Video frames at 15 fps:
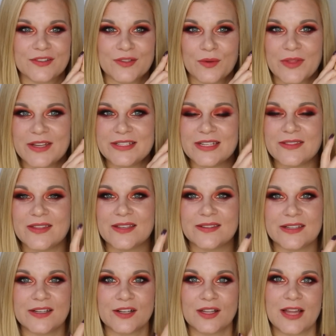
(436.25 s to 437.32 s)
So they did
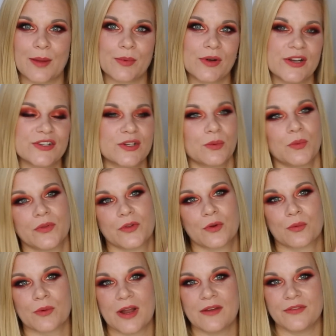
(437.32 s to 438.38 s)
this in collaboration with
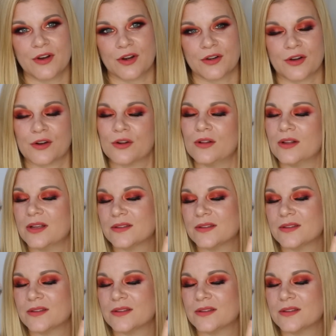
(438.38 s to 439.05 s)
Graveyard Girl.